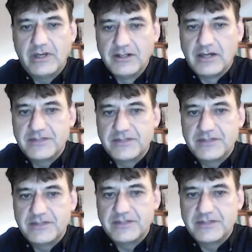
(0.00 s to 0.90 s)

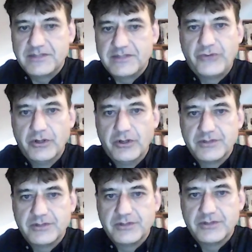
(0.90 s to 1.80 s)
analyze
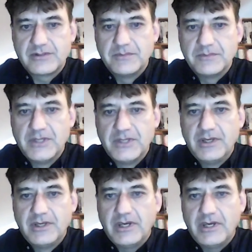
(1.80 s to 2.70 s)
the system
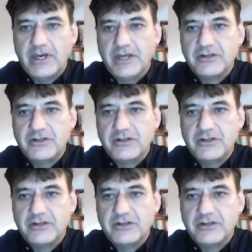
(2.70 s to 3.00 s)
first